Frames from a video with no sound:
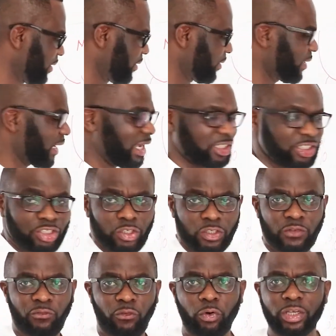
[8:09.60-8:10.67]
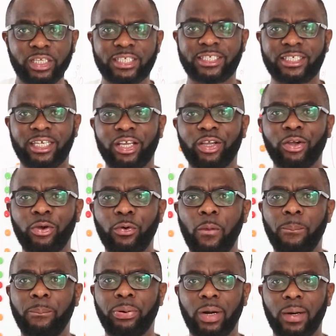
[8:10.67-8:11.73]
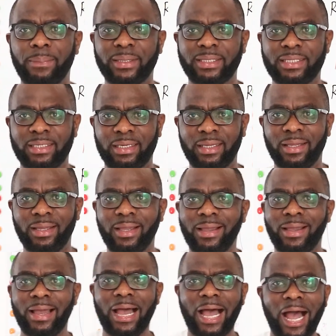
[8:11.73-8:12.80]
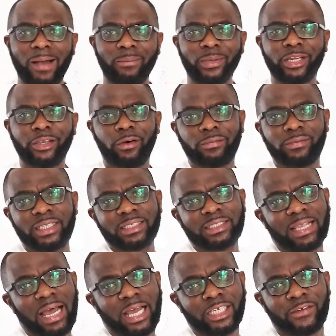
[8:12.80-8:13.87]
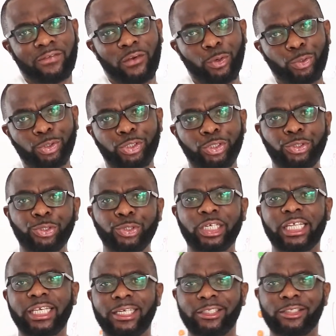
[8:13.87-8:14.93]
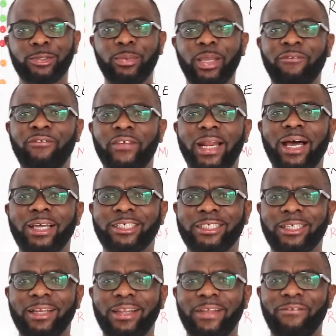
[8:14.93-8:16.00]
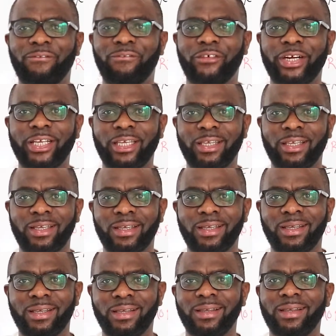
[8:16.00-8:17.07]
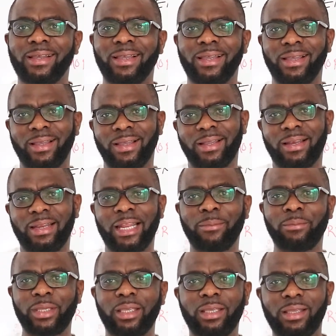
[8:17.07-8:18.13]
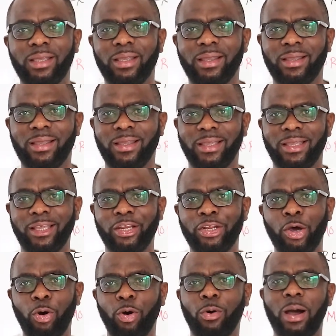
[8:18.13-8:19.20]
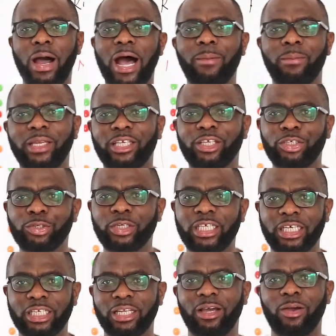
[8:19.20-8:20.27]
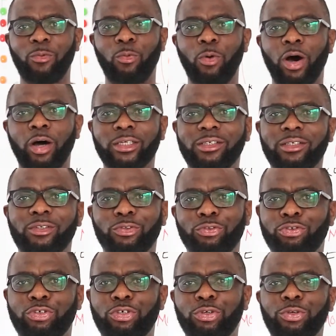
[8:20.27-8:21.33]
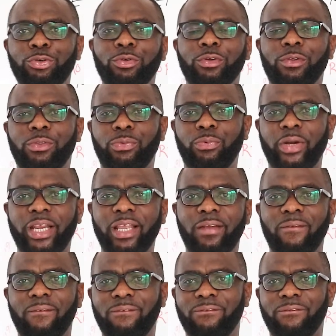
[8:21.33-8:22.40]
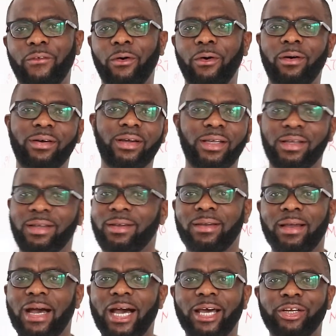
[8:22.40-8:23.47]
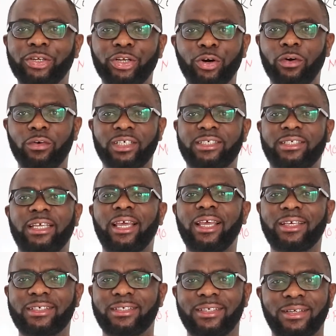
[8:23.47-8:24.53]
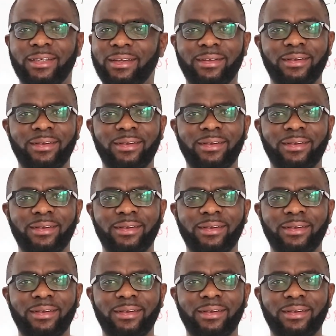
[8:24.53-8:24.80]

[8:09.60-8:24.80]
that's just for a single property. How many of this cash flow do you need to be financially free? Let me know how many you need. One, two, three, four, I don't know, six.